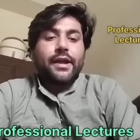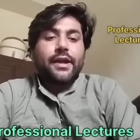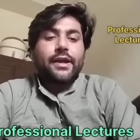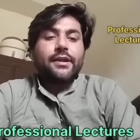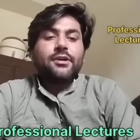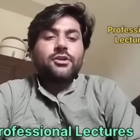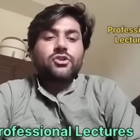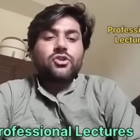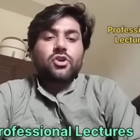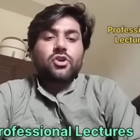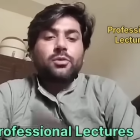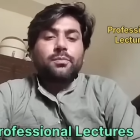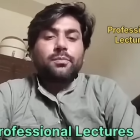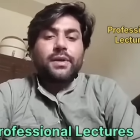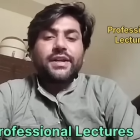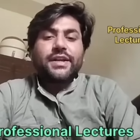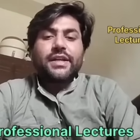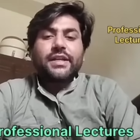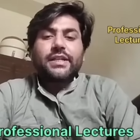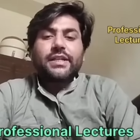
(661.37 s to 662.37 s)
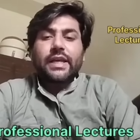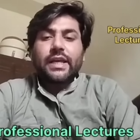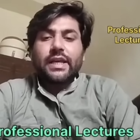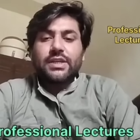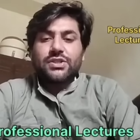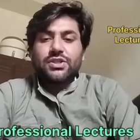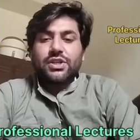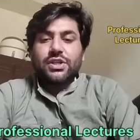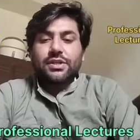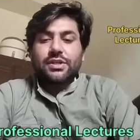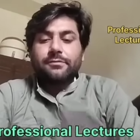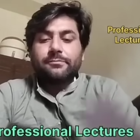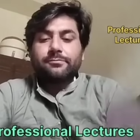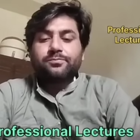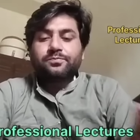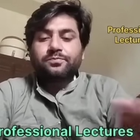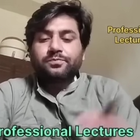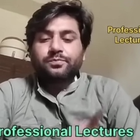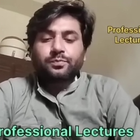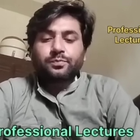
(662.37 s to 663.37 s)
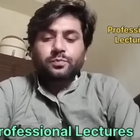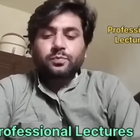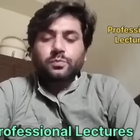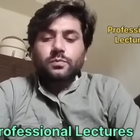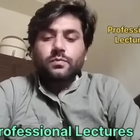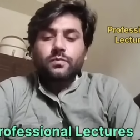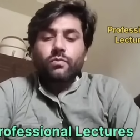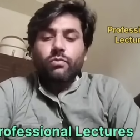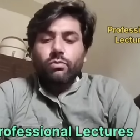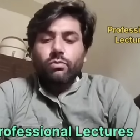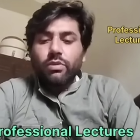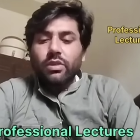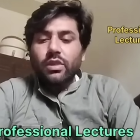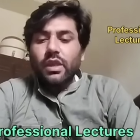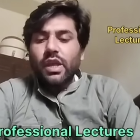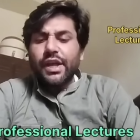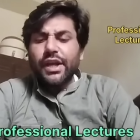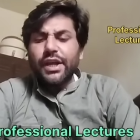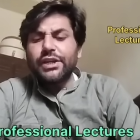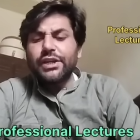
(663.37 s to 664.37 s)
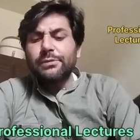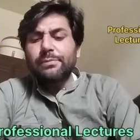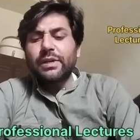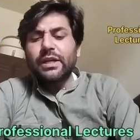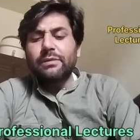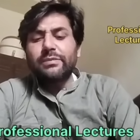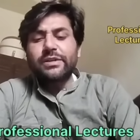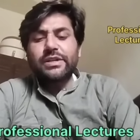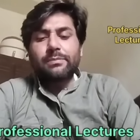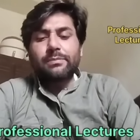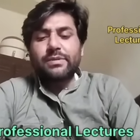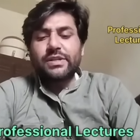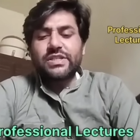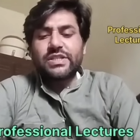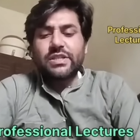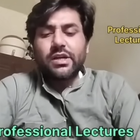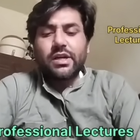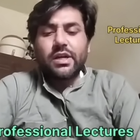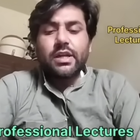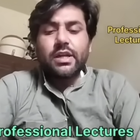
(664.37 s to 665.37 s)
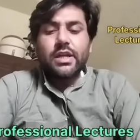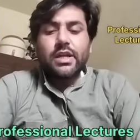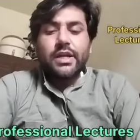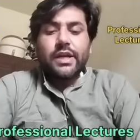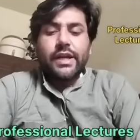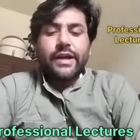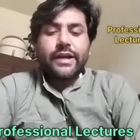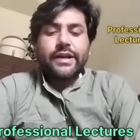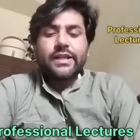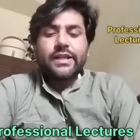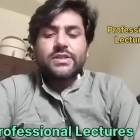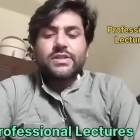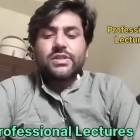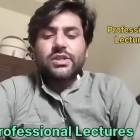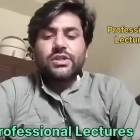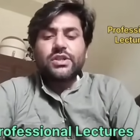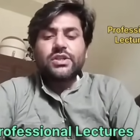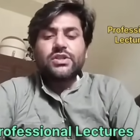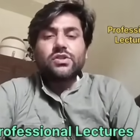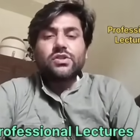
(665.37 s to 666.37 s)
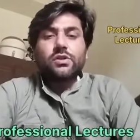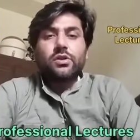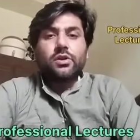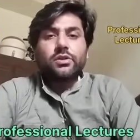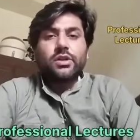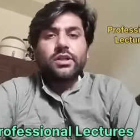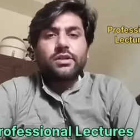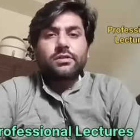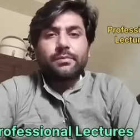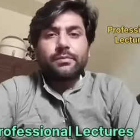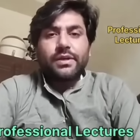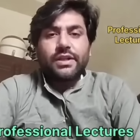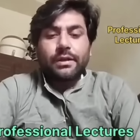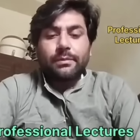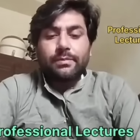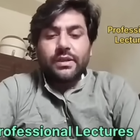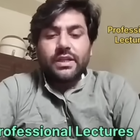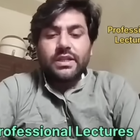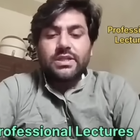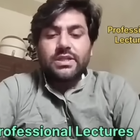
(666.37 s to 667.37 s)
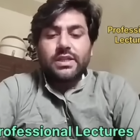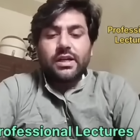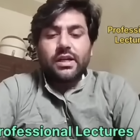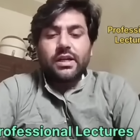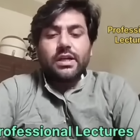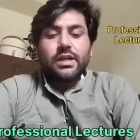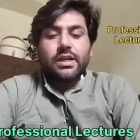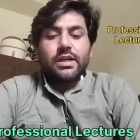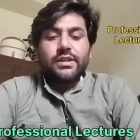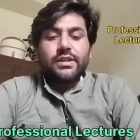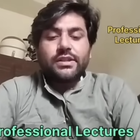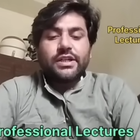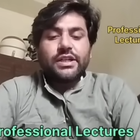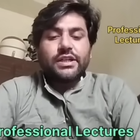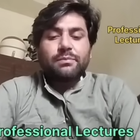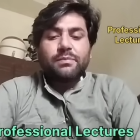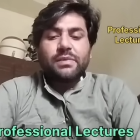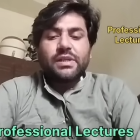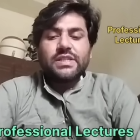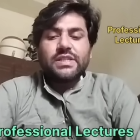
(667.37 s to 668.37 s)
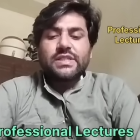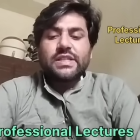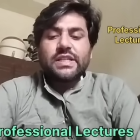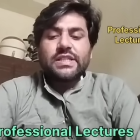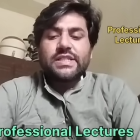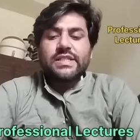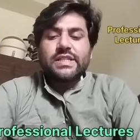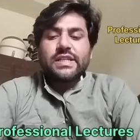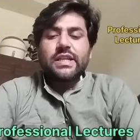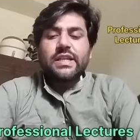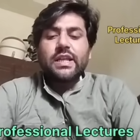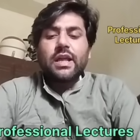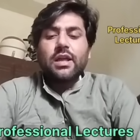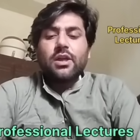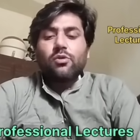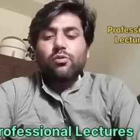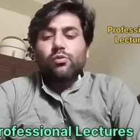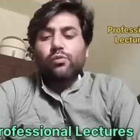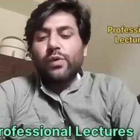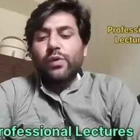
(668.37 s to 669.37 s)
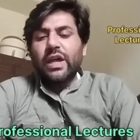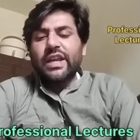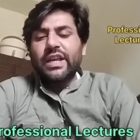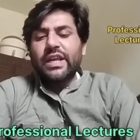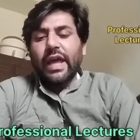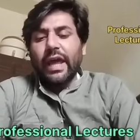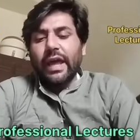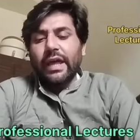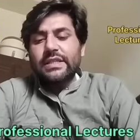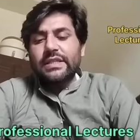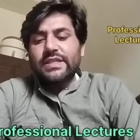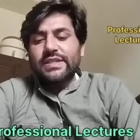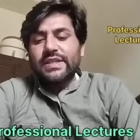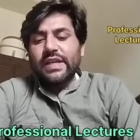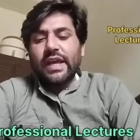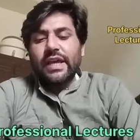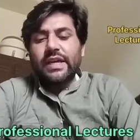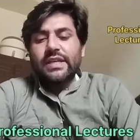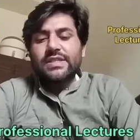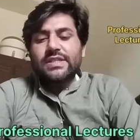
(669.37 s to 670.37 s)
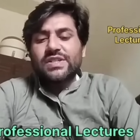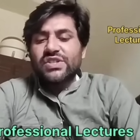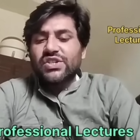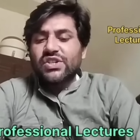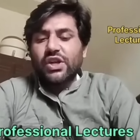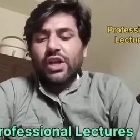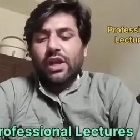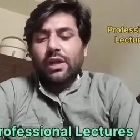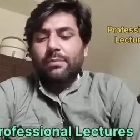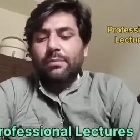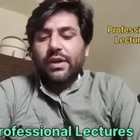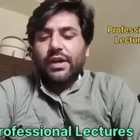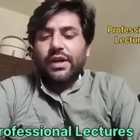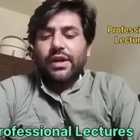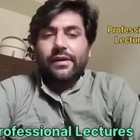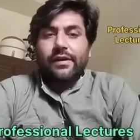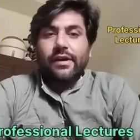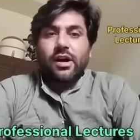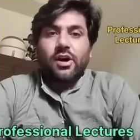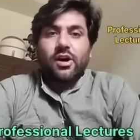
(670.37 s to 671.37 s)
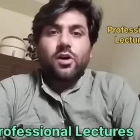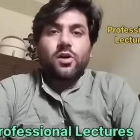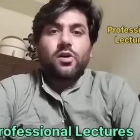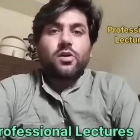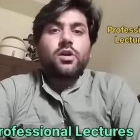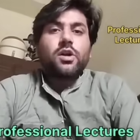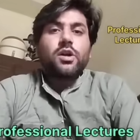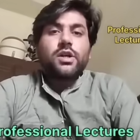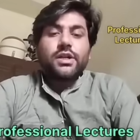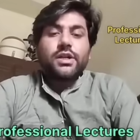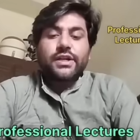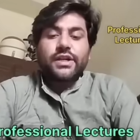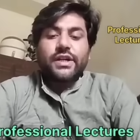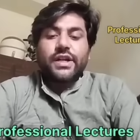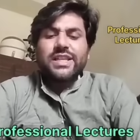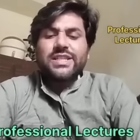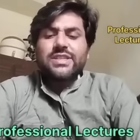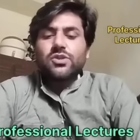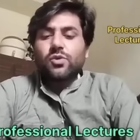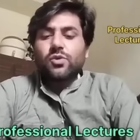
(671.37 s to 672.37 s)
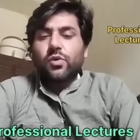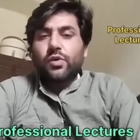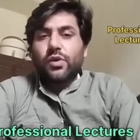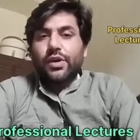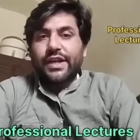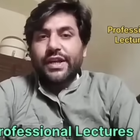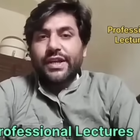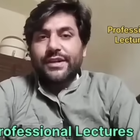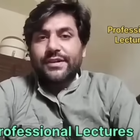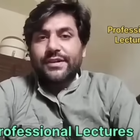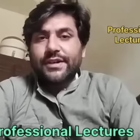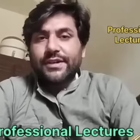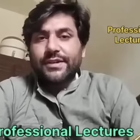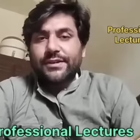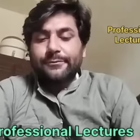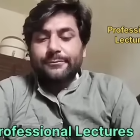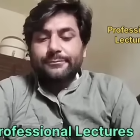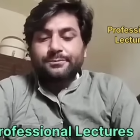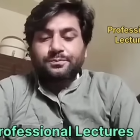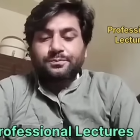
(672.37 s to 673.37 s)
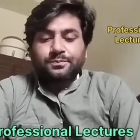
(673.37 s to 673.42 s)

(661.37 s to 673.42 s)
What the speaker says: and traumatic injury. Atypical metaplasia, it is the disordered metaplasia, that means the cell vary in size, shape and are disoriented.